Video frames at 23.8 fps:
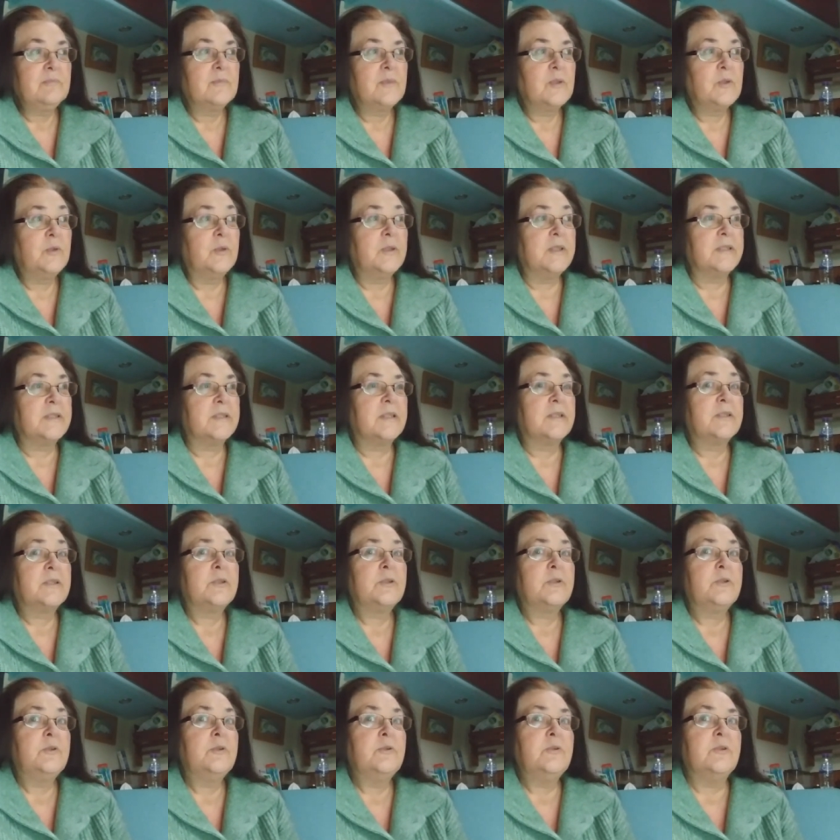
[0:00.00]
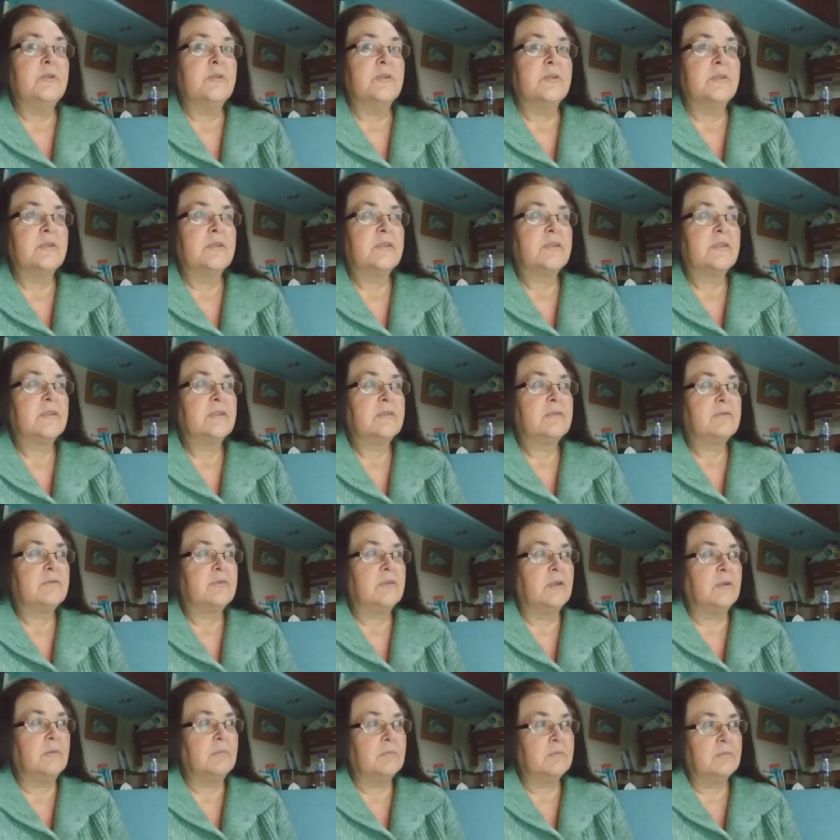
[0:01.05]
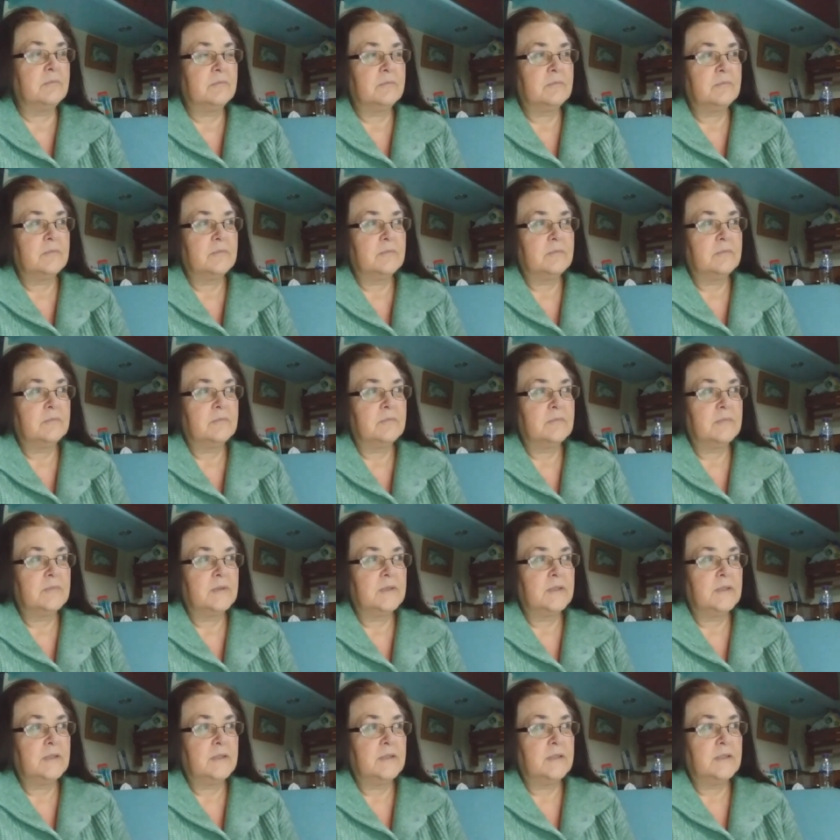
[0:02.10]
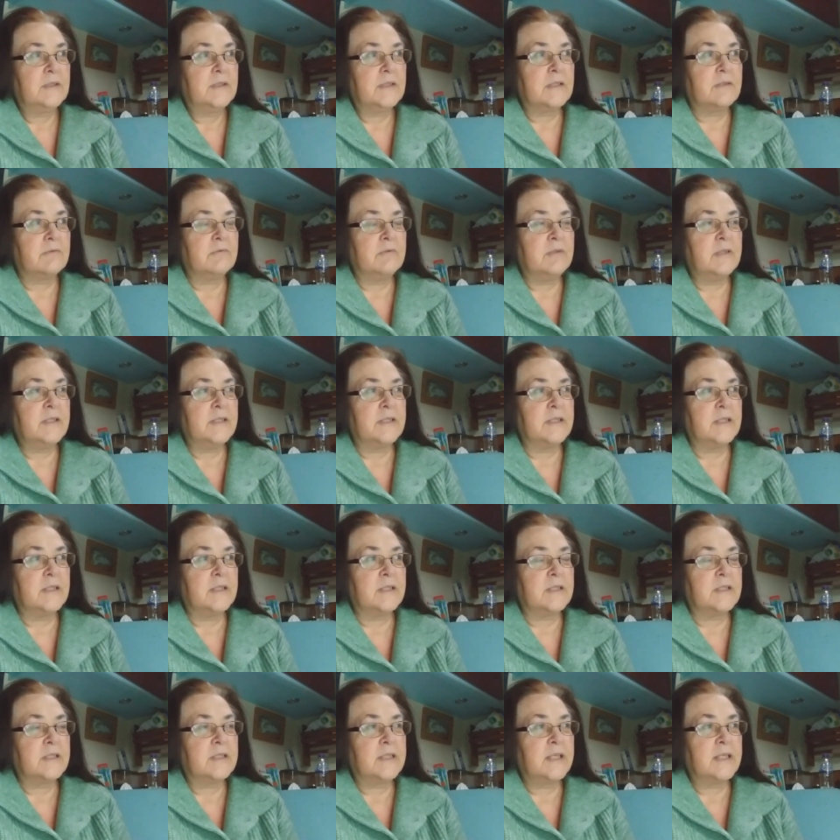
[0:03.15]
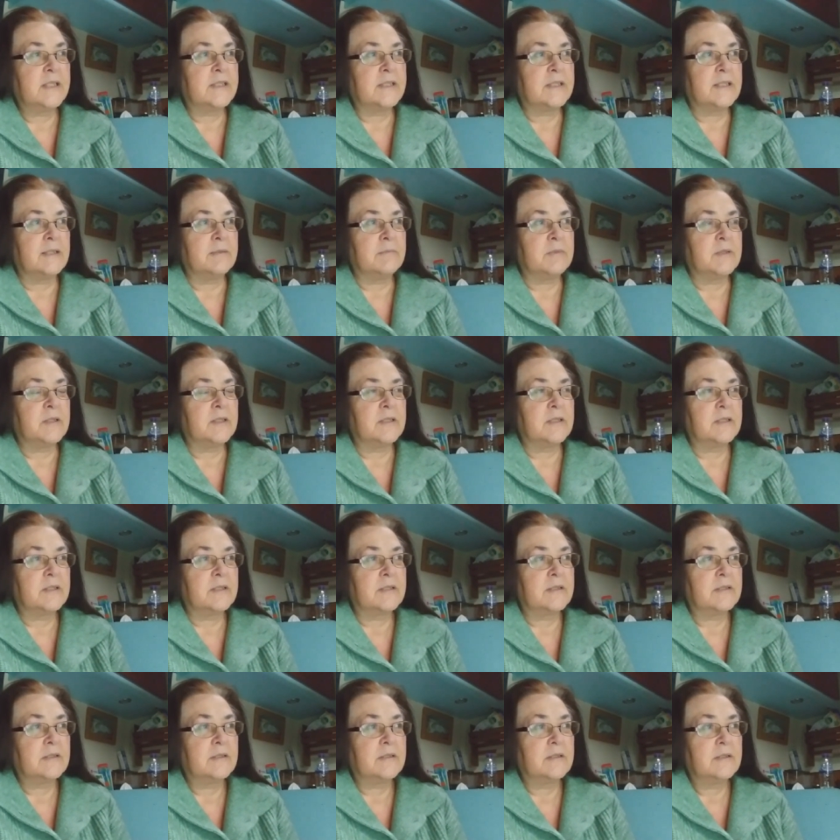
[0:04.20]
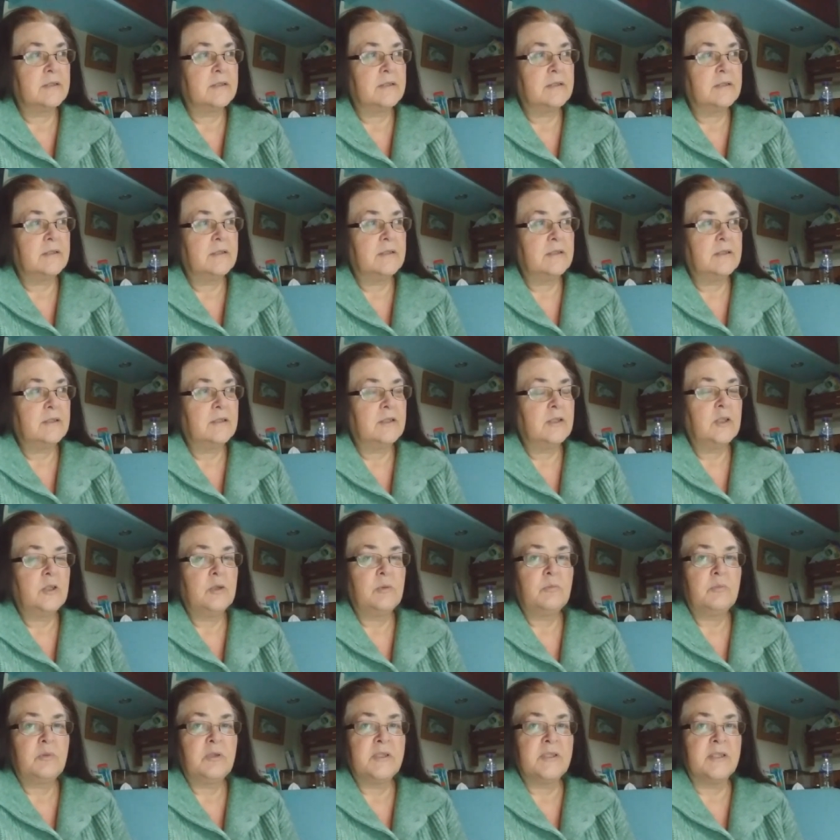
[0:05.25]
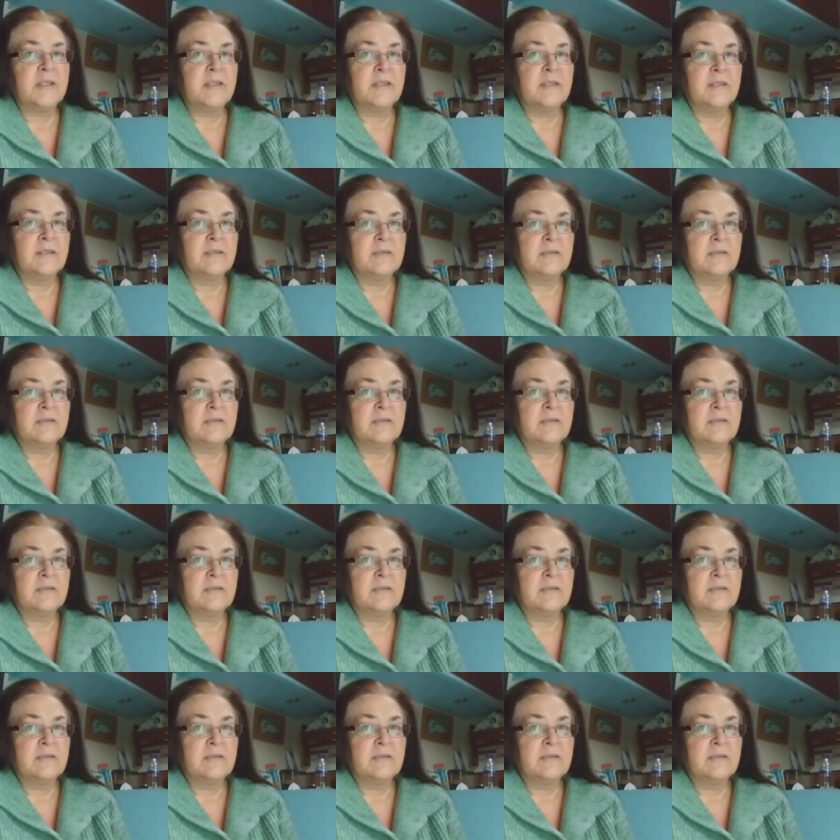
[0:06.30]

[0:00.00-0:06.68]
Well, his students from, his research, test subjects, prison,